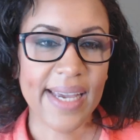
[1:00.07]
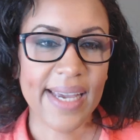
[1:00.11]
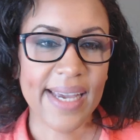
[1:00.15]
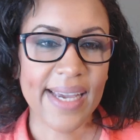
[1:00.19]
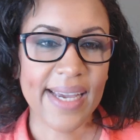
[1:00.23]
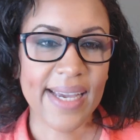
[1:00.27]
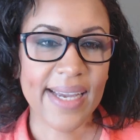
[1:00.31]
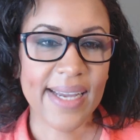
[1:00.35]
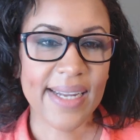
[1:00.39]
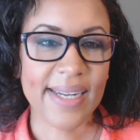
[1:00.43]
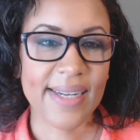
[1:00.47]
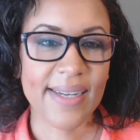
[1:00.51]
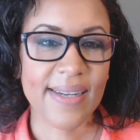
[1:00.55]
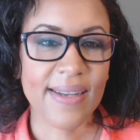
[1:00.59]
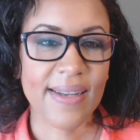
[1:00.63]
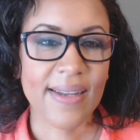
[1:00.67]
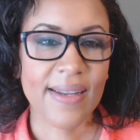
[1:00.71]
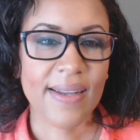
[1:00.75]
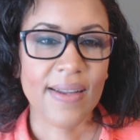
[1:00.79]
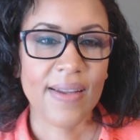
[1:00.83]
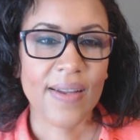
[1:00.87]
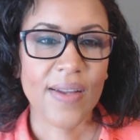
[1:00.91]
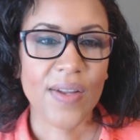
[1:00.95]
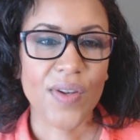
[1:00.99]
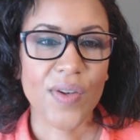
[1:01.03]
and
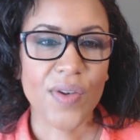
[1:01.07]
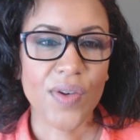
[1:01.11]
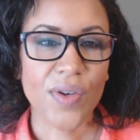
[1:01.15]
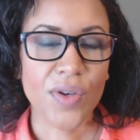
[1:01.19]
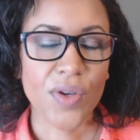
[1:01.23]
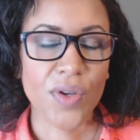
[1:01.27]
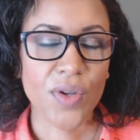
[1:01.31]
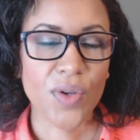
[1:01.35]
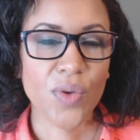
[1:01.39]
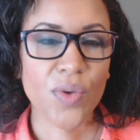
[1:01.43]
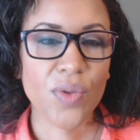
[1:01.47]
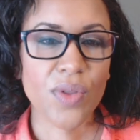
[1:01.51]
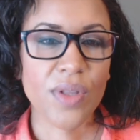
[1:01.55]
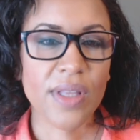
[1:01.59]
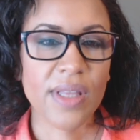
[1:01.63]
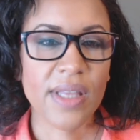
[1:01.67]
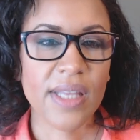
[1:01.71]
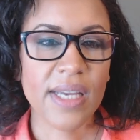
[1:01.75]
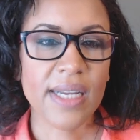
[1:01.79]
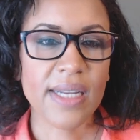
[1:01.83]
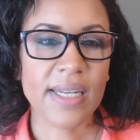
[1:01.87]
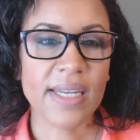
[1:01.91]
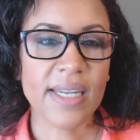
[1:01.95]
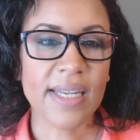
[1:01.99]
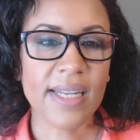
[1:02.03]
knew that
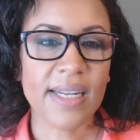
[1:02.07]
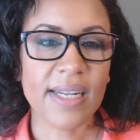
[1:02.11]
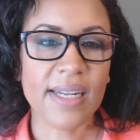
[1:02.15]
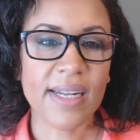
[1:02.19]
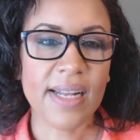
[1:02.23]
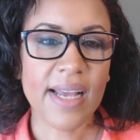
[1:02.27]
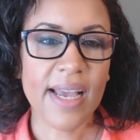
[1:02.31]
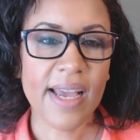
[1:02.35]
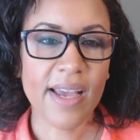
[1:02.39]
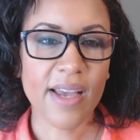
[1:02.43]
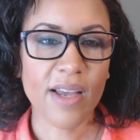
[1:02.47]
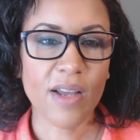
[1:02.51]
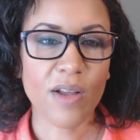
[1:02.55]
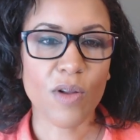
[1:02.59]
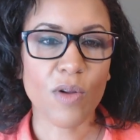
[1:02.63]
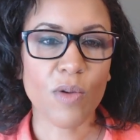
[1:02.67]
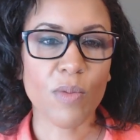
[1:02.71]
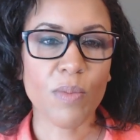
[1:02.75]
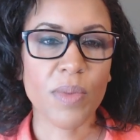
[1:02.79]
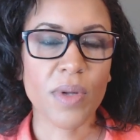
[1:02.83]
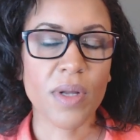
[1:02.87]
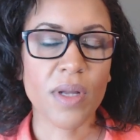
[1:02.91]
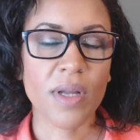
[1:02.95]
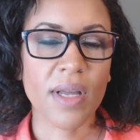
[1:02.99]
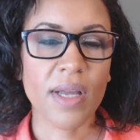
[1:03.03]
they needed help,
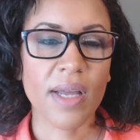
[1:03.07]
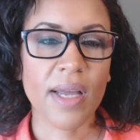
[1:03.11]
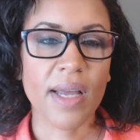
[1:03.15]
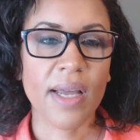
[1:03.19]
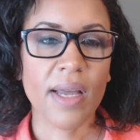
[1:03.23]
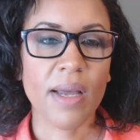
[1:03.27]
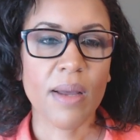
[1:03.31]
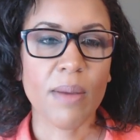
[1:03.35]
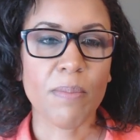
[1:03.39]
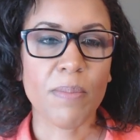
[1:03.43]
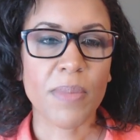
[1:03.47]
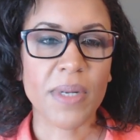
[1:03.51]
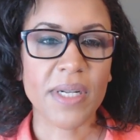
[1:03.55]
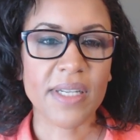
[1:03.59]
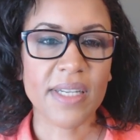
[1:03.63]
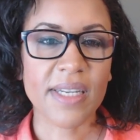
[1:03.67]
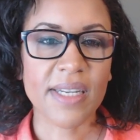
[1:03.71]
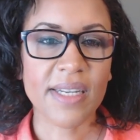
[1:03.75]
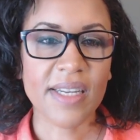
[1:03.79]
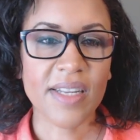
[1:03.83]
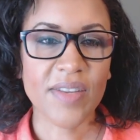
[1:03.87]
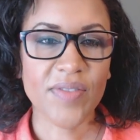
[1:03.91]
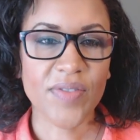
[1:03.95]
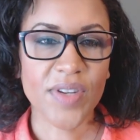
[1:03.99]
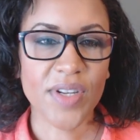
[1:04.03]
but
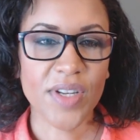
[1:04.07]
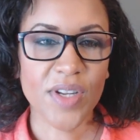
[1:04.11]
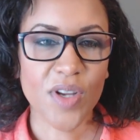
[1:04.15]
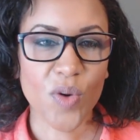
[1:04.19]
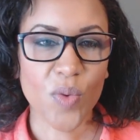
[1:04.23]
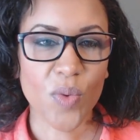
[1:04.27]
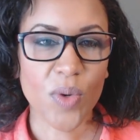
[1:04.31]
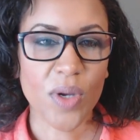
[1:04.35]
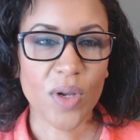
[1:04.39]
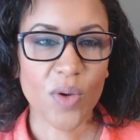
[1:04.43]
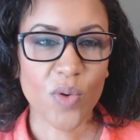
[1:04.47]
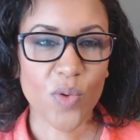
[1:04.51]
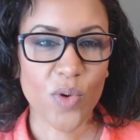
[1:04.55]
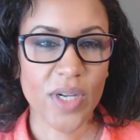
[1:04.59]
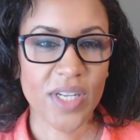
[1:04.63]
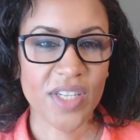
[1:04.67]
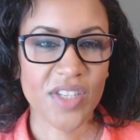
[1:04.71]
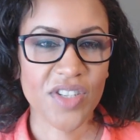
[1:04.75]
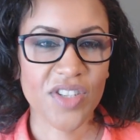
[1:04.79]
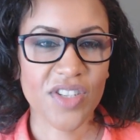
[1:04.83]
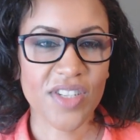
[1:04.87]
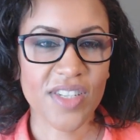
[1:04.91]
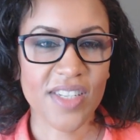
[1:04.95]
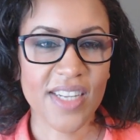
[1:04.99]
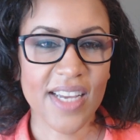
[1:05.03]
didn't even know what
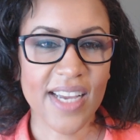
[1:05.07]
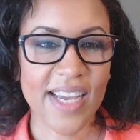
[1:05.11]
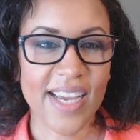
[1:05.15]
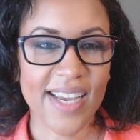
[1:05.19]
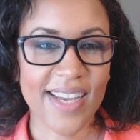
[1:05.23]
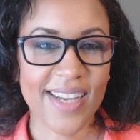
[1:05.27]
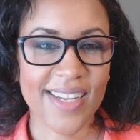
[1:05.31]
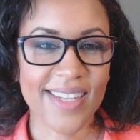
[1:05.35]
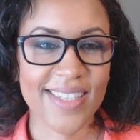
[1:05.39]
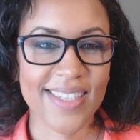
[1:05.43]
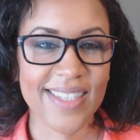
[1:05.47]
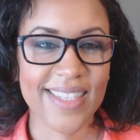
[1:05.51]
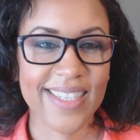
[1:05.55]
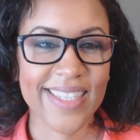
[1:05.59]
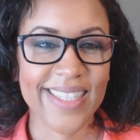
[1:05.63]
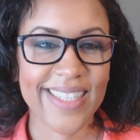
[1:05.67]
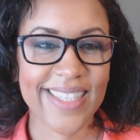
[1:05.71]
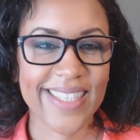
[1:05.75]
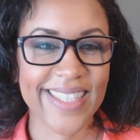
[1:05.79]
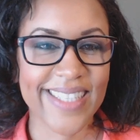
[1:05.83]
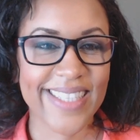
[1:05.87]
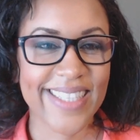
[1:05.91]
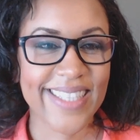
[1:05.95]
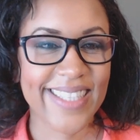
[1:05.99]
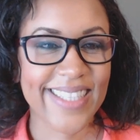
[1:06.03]
question to ask?
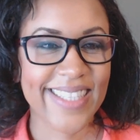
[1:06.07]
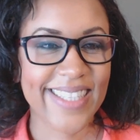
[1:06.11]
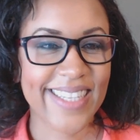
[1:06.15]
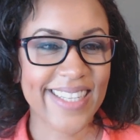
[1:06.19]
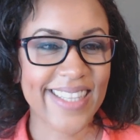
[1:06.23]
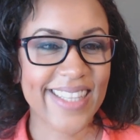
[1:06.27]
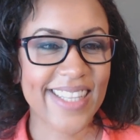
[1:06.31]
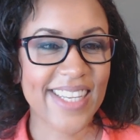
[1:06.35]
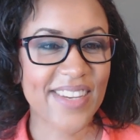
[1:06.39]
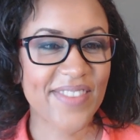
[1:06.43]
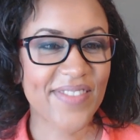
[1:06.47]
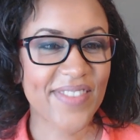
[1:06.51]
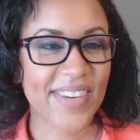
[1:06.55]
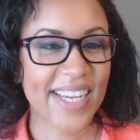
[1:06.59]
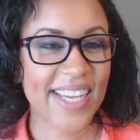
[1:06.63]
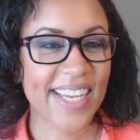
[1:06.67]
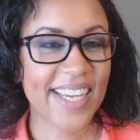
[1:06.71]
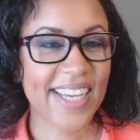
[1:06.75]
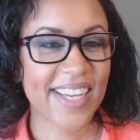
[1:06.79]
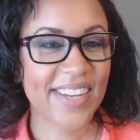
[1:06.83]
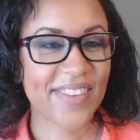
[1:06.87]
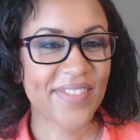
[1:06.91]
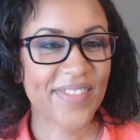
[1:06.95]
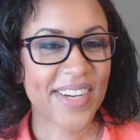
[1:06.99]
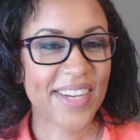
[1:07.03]
I think my
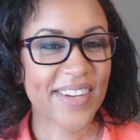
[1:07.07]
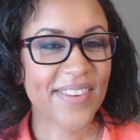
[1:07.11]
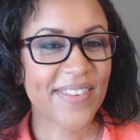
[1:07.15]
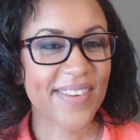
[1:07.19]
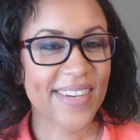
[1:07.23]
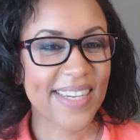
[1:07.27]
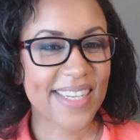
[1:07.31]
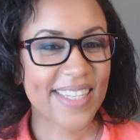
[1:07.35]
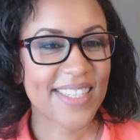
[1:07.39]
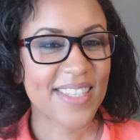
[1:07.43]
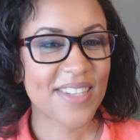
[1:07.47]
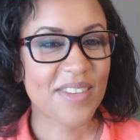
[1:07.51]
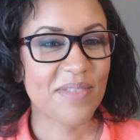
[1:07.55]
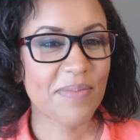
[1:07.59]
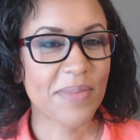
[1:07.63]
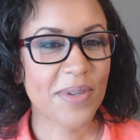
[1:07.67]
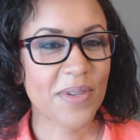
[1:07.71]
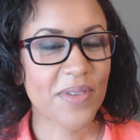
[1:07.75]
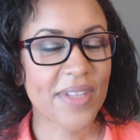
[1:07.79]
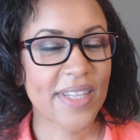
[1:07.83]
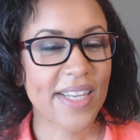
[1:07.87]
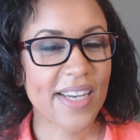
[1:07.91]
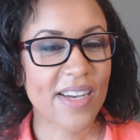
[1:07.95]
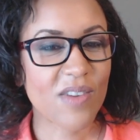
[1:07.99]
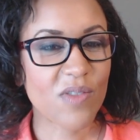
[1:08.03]
hand might raise up
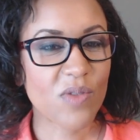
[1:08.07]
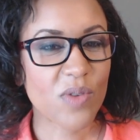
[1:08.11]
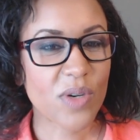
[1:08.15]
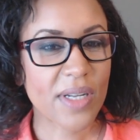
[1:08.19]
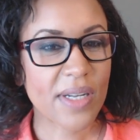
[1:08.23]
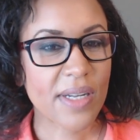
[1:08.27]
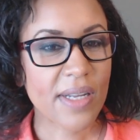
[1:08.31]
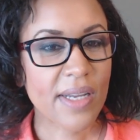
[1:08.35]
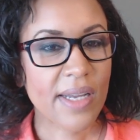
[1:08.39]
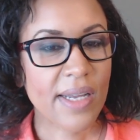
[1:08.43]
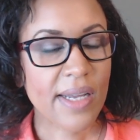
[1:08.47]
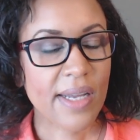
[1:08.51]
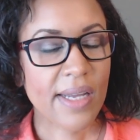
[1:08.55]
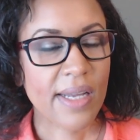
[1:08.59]
on that one.